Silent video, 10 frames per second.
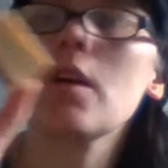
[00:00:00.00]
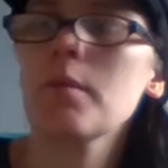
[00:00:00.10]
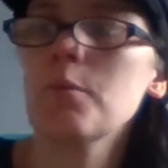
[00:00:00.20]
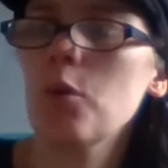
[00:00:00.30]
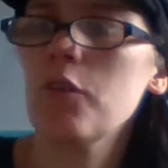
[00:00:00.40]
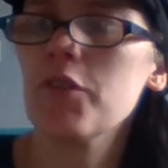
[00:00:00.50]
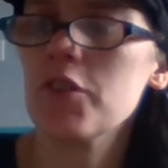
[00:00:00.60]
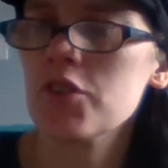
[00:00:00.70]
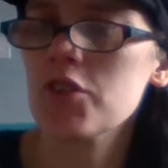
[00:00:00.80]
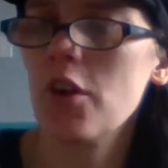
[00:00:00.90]
going more for
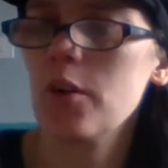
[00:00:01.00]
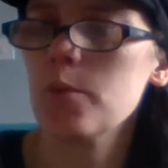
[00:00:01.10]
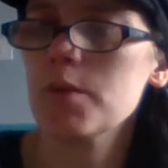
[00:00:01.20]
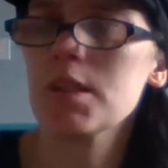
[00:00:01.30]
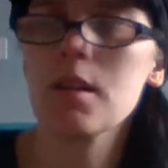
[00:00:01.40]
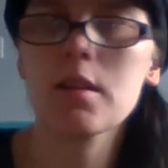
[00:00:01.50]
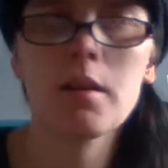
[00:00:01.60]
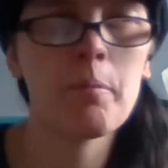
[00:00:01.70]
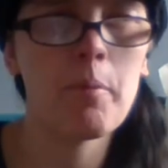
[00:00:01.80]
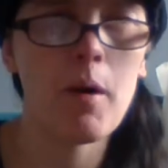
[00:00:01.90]
the soaps than
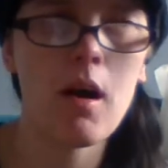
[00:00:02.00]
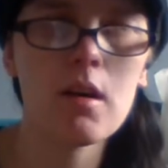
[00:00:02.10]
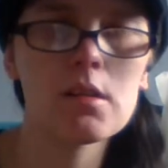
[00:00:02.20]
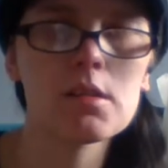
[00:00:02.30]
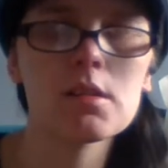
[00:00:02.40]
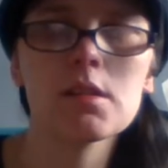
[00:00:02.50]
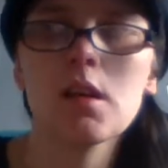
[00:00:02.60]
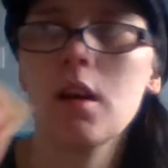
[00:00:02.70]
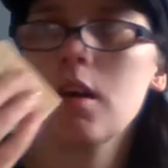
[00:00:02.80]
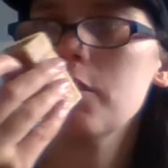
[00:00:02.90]
the bars
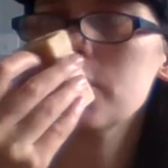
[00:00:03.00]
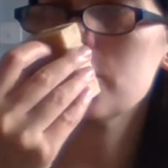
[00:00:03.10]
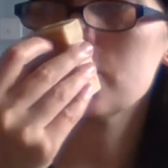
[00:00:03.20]
for the